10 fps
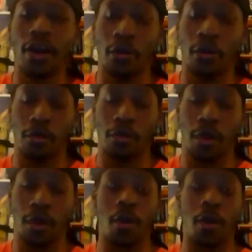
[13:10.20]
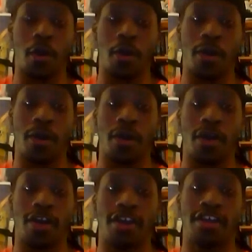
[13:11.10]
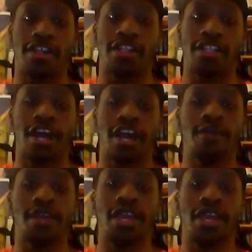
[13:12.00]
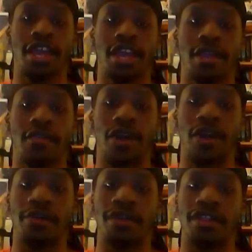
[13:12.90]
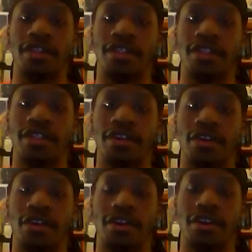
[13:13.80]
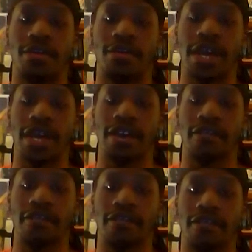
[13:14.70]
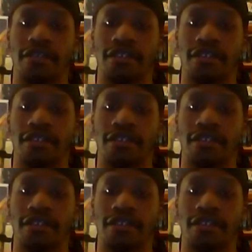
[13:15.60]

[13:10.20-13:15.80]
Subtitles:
Oh, whoa. Nami and Robin are in the bath.